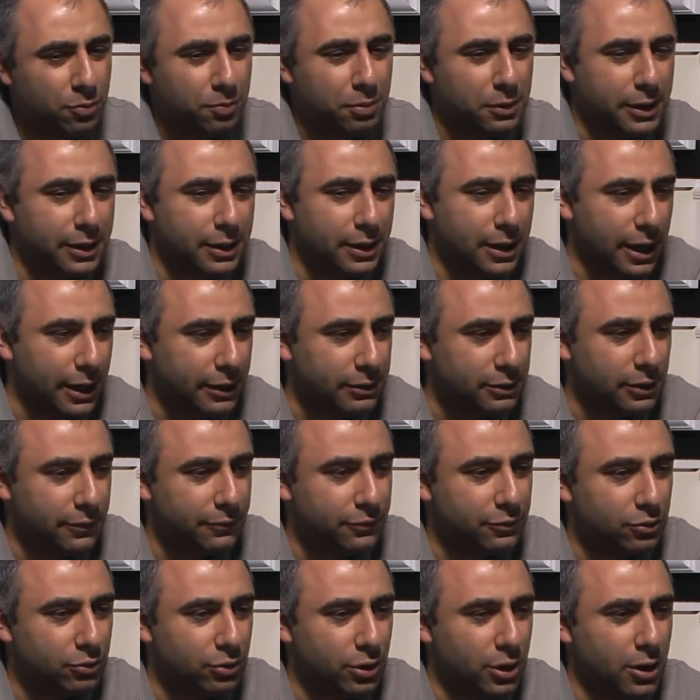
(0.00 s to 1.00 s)
you play knight
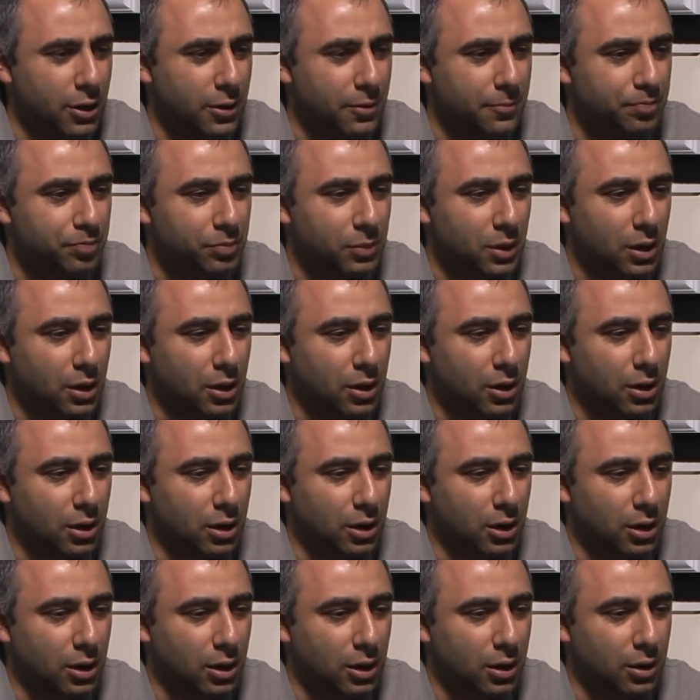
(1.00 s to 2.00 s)
f3,
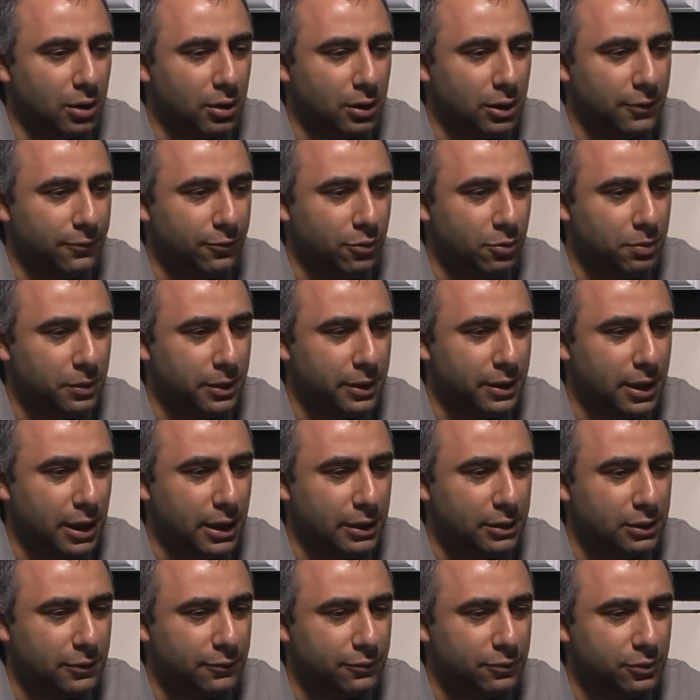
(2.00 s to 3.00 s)
uh, if you play
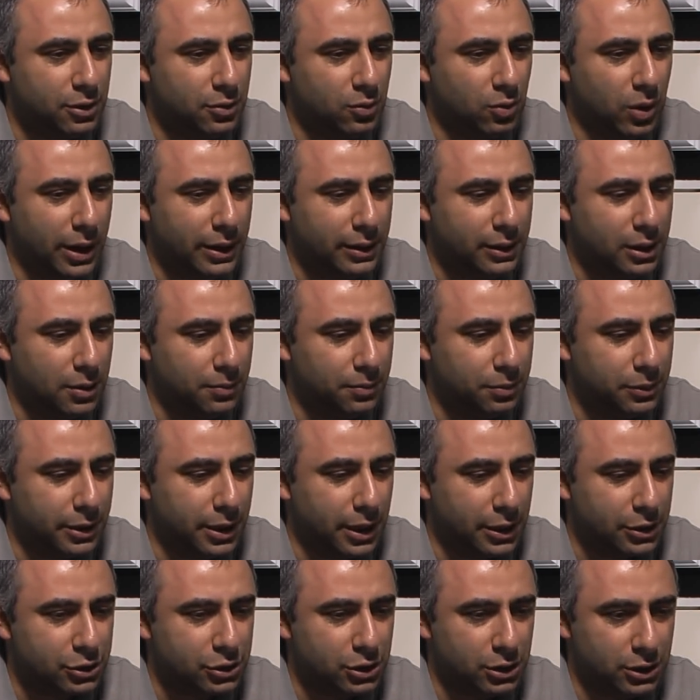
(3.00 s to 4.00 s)
knight f3, white can play
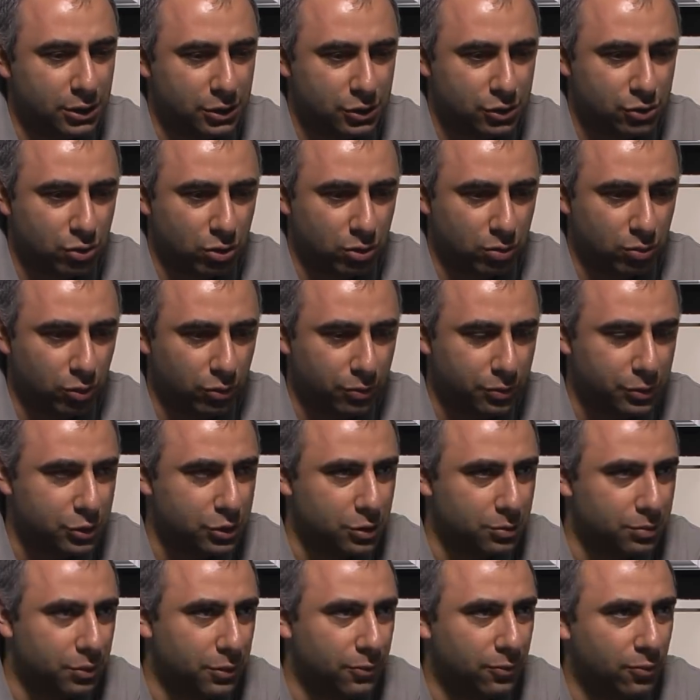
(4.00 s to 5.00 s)
actually a strong move
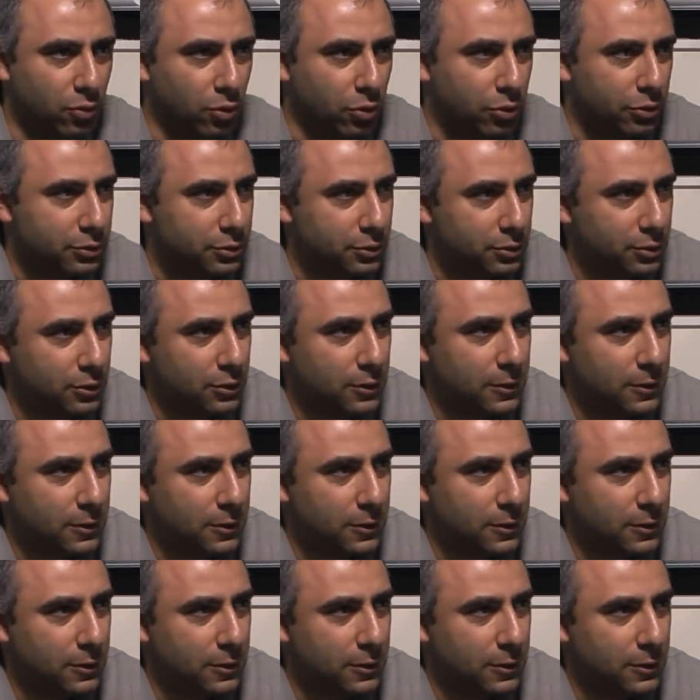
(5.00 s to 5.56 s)
bishop b4.